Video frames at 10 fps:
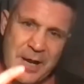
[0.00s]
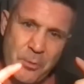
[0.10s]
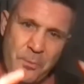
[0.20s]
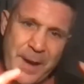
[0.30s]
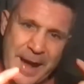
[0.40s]

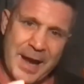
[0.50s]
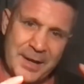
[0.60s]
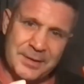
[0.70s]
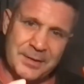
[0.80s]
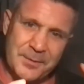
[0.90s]

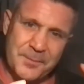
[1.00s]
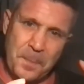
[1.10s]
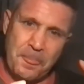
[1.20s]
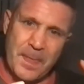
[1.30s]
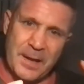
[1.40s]
packed.
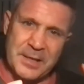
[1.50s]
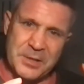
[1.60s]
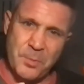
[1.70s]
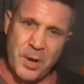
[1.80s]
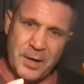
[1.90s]
Like his
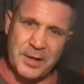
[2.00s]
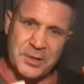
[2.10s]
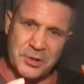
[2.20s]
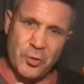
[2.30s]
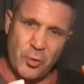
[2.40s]
body is
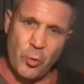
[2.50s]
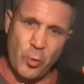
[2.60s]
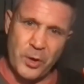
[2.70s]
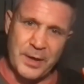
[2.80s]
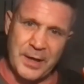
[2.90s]
so
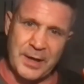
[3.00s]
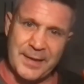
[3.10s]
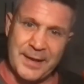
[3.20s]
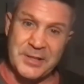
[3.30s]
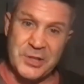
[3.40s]
coordinated that
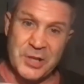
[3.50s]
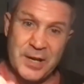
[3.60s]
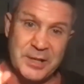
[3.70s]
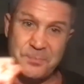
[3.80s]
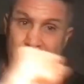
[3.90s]
it's not
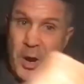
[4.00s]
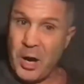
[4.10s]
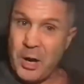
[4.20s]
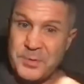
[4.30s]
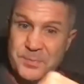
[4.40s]
his
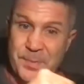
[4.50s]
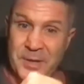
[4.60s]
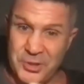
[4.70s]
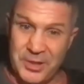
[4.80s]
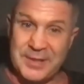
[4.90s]
arms
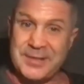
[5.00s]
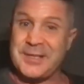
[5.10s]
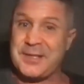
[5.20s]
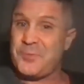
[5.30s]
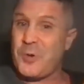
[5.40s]
punching, it's
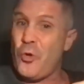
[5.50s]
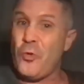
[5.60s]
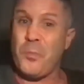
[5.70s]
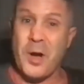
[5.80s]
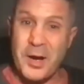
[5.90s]
his whole
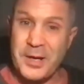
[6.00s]
body